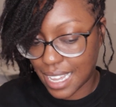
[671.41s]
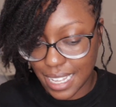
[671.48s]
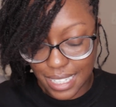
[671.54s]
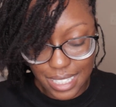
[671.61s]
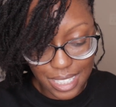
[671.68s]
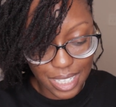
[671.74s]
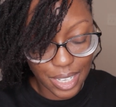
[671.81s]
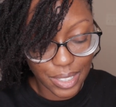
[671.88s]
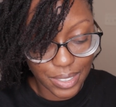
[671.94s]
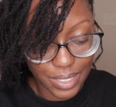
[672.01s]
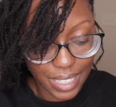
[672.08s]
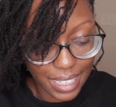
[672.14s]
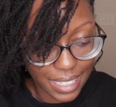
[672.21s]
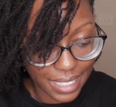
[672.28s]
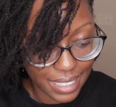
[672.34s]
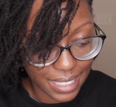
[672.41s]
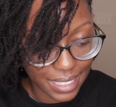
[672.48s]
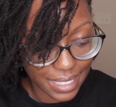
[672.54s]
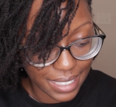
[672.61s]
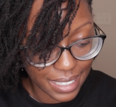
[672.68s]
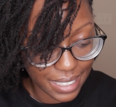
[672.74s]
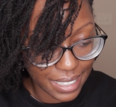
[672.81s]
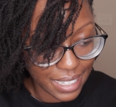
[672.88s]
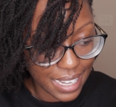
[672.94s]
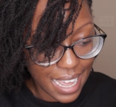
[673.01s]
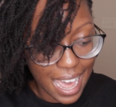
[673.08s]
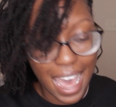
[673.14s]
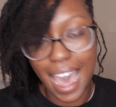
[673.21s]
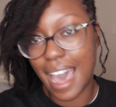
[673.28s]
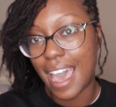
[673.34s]
So
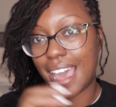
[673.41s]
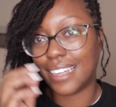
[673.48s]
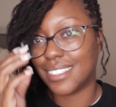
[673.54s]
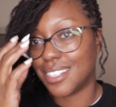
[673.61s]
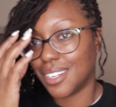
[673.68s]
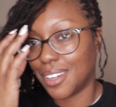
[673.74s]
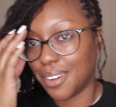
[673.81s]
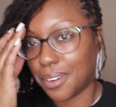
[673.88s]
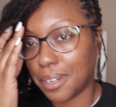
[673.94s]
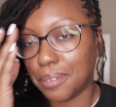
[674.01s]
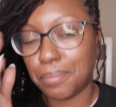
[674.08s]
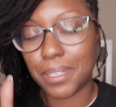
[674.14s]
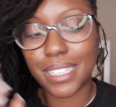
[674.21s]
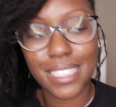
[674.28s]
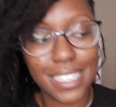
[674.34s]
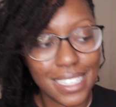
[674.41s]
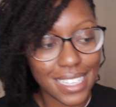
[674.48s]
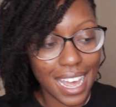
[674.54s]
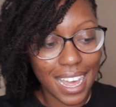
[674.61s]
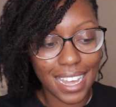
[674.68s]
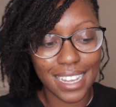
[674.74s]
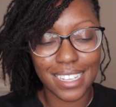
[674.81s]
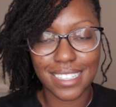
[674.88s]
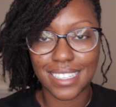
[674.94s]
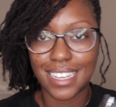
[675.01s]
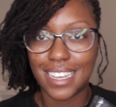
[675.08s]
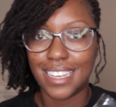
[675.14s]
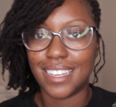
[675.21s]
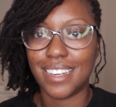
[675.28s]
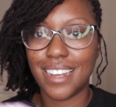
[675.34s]
I had to go up in size
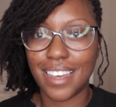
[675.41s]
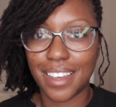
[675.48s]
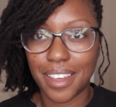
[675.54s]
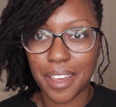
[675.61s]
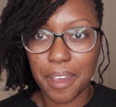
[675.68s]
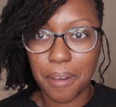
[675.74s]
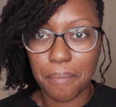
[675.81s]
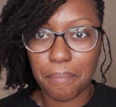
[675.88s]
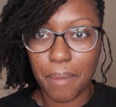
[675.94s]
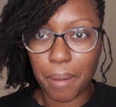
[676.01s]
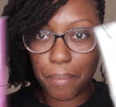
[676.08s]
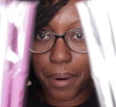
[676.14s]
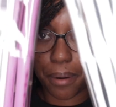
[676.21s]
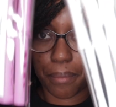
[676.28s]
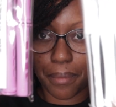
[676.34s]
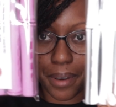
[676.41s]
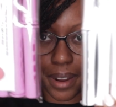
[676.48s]
in my perm